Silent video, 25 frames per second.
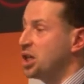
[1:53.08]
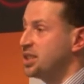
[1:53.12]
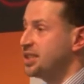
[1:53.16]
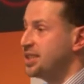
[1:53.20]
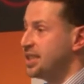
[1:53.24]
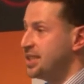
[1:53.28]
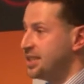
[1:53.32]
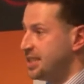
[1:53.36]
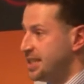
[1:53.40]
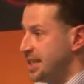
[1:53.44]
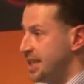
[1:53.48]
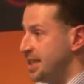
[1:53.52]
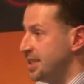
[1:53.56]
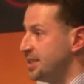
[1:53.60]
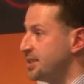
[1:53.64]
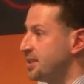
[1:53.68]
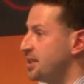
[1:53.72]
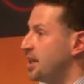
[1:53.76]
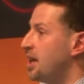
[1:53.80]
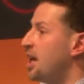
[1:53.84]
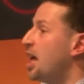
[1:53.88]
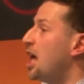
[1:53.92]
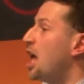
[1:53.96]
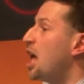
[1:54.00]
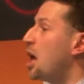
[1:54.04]
process is.
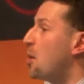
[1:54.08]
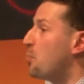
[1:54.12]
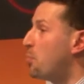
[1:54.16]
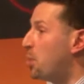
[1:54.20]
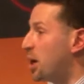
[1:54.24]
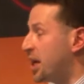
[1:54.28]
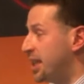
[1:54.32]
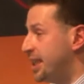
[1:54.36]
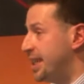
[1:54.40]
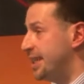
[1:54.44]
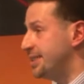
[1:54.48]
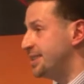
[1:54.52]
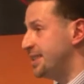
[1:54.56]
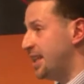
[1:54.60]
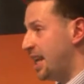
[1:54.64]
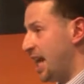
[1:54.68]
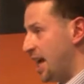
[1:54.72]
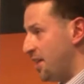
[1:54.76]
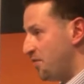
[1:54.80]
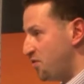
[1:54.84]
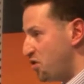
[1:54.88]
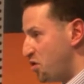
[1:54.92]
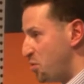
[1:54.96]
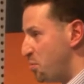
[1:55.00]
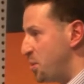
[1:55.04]
But it doesn't
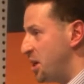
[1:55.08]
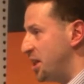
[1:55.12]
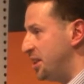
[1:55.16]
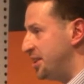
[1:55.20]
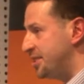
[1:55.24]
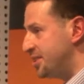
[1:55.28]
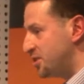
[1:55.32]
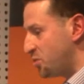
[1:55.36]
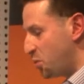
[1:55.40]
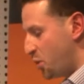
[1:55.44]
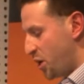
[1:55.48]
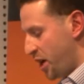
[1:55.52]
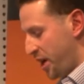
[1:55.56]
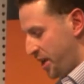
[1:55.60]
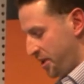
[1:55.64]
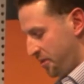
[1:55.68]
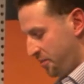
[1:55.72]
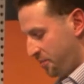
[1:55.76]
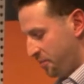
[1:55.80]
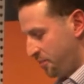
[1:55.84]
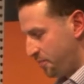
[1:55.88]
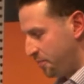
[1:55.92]
have to be this way.